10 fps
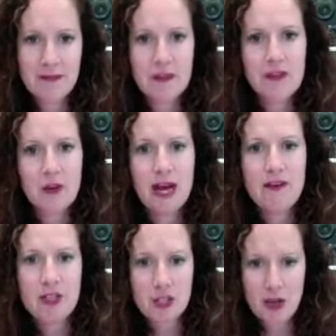But if you
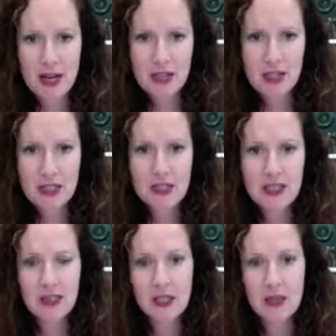have a strategy
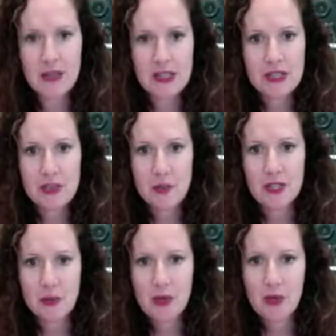and this is what
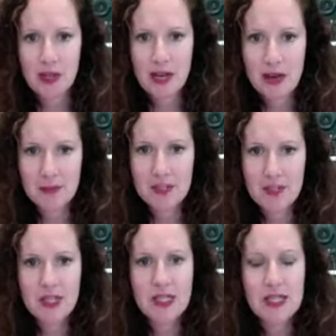you want to
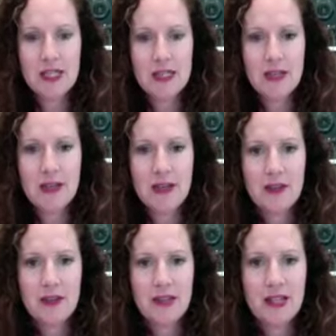accomplish,
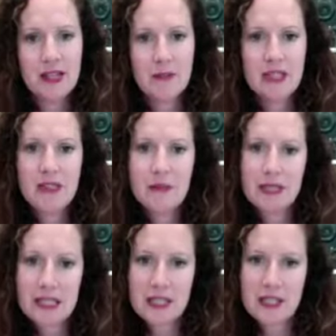then it'll be a little
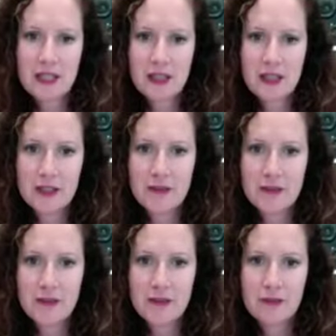bit easier
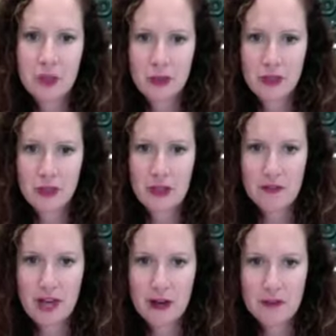to hold yourself
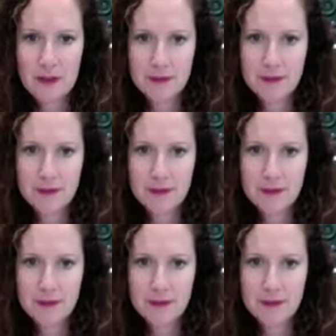accountable.